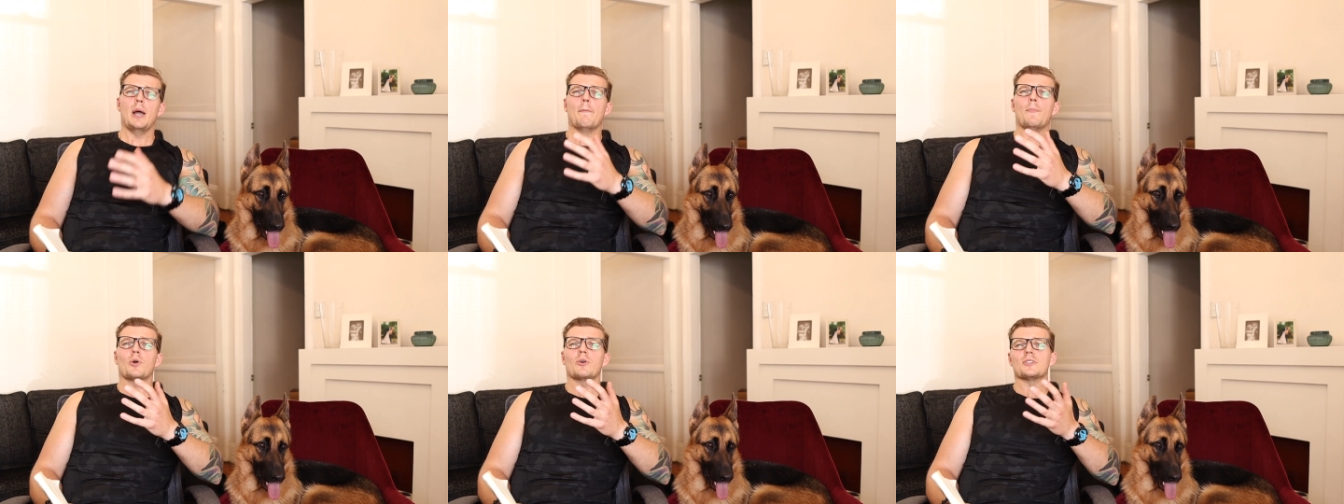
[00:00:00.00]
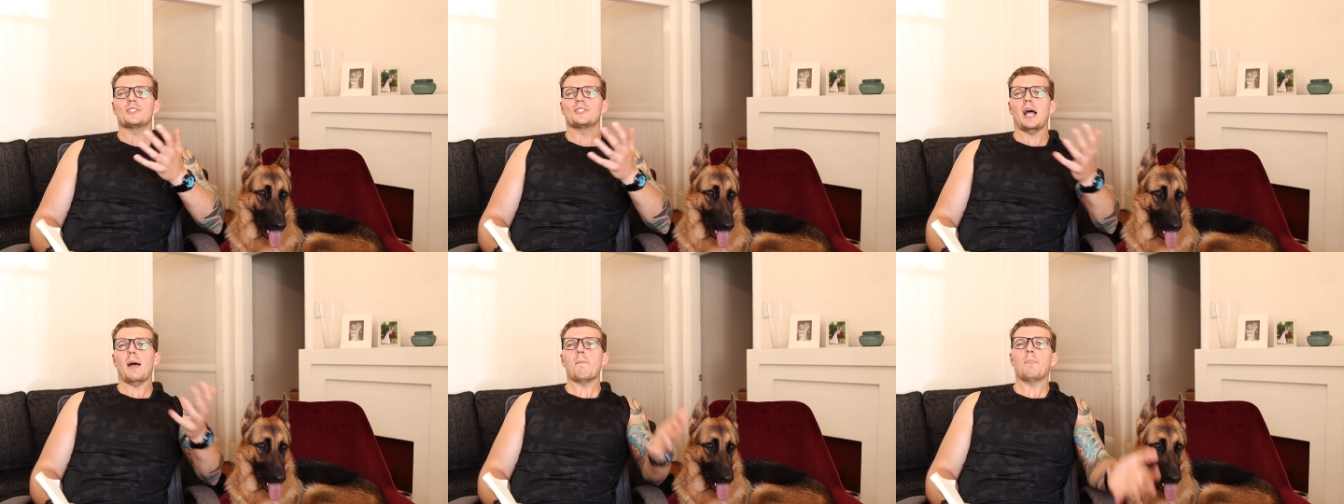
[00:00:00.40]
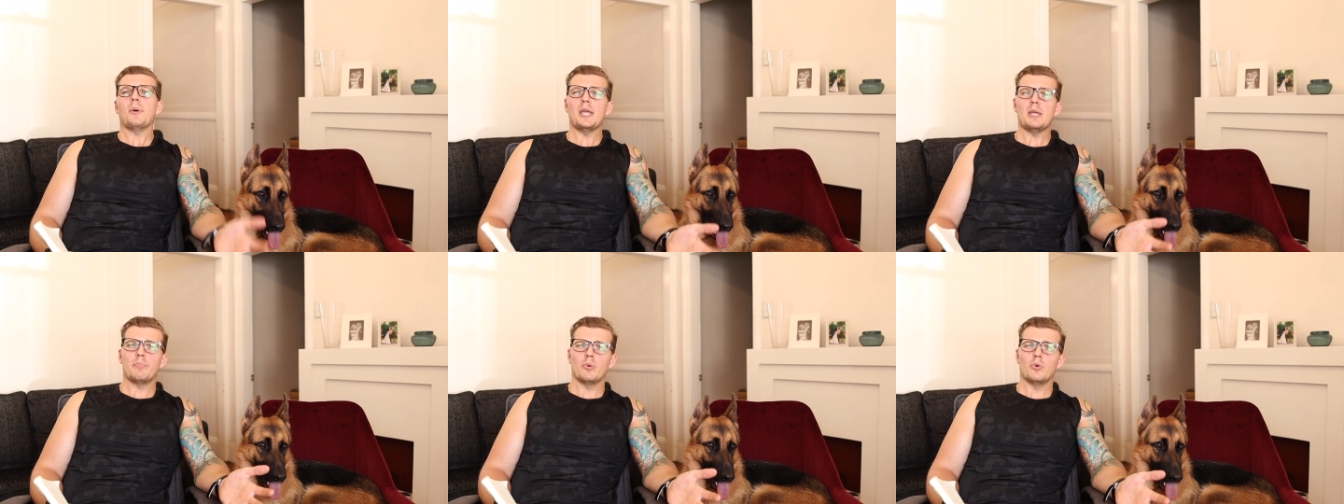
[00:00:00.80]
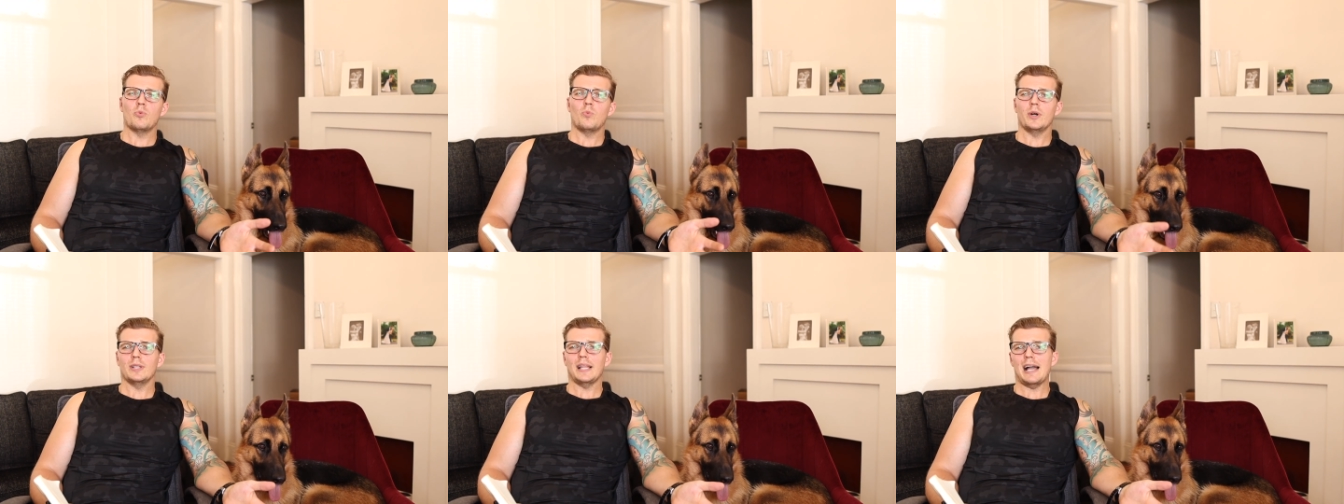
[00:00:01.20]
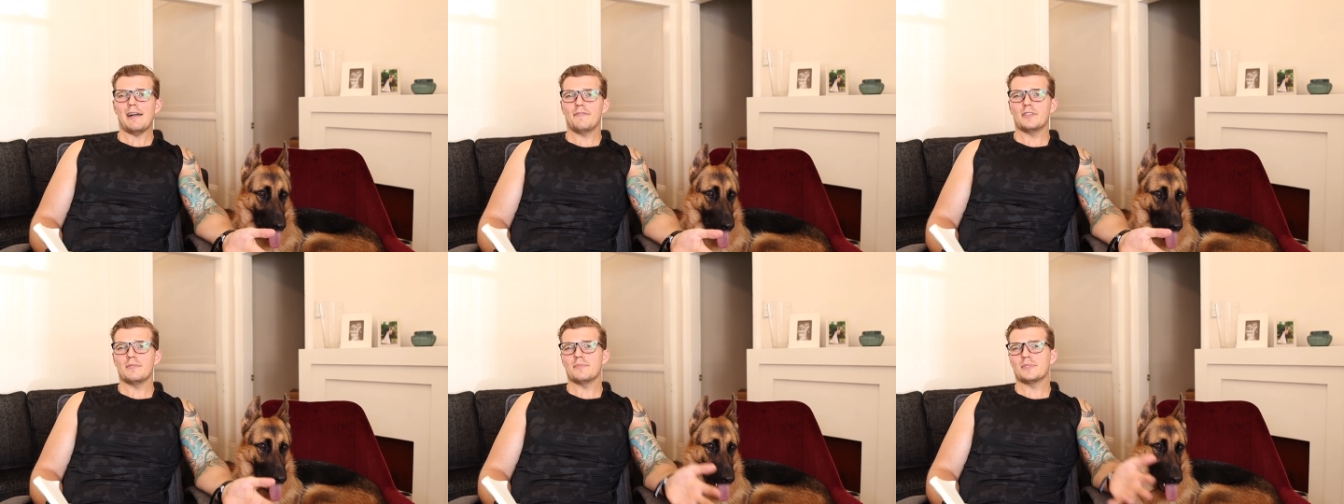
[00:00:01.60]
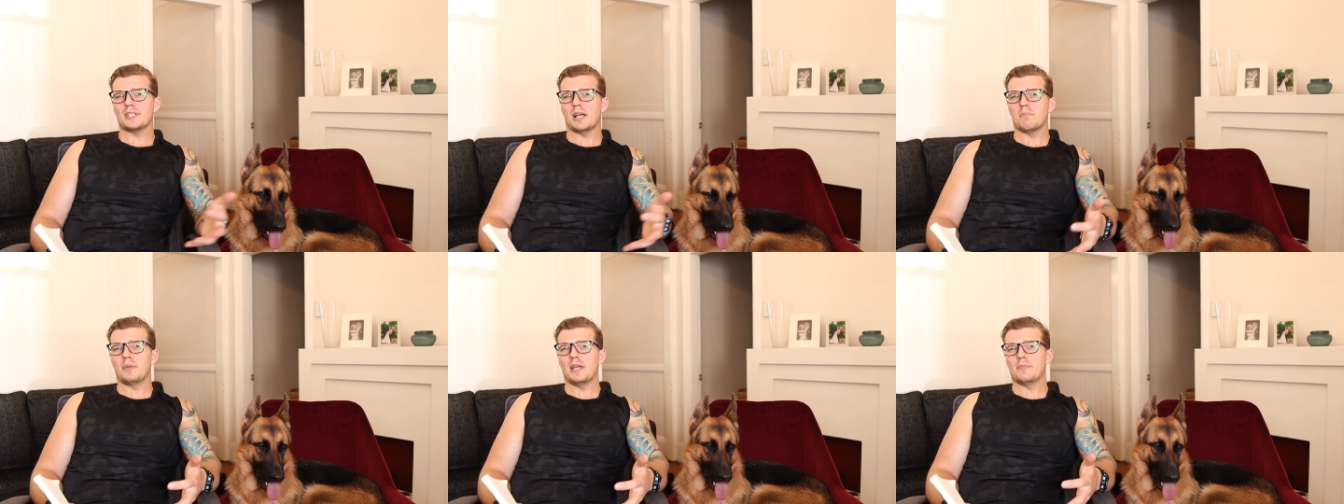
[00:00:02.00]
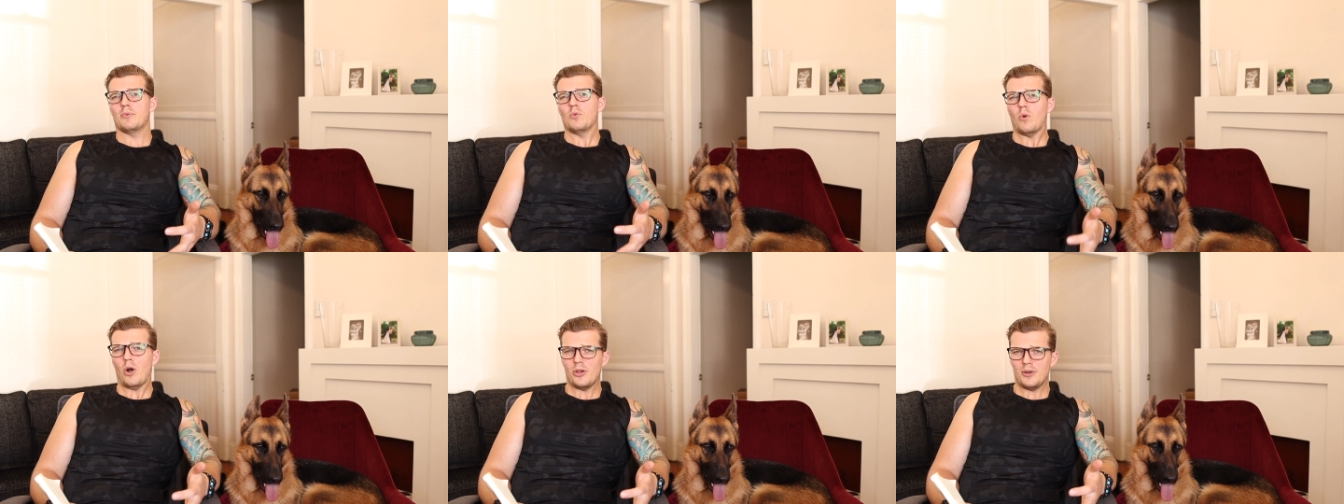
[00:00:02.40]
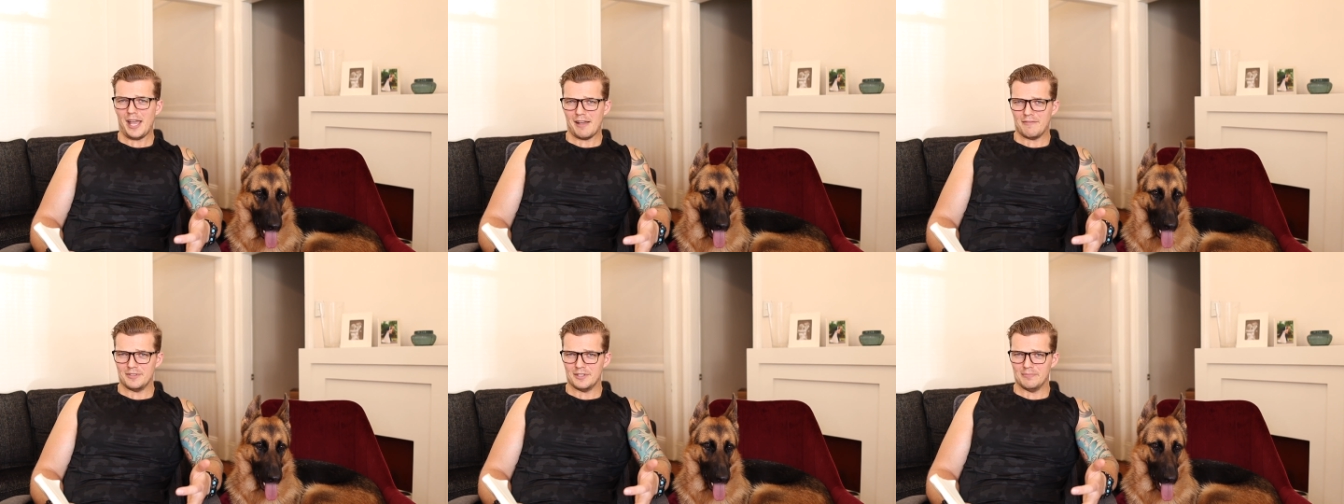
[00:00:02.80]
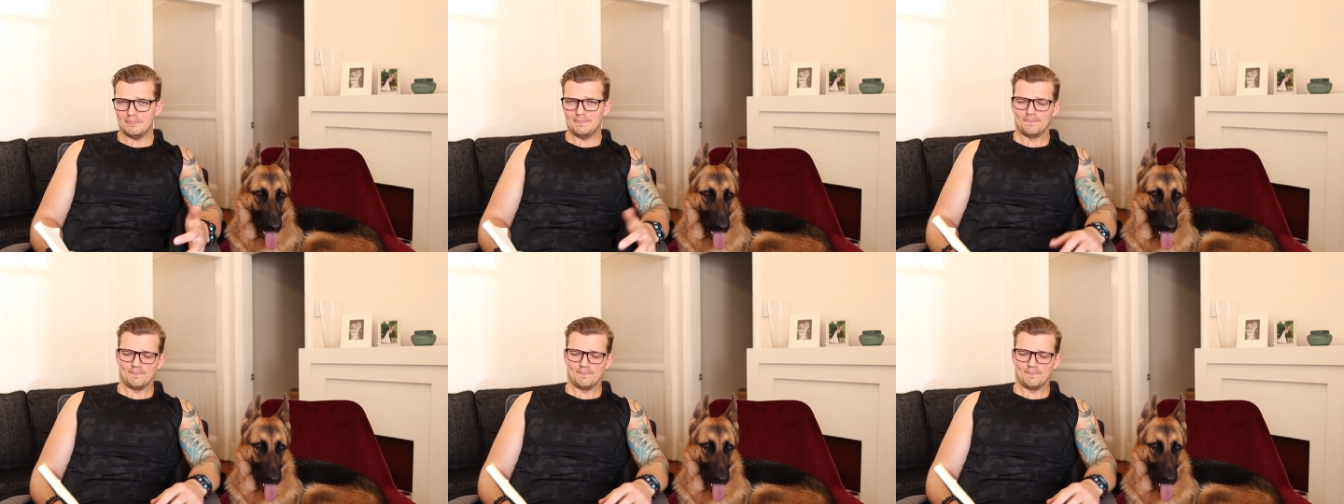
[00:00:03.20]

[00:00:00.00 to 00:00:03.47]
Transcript: because some people will have them, some people won't have them.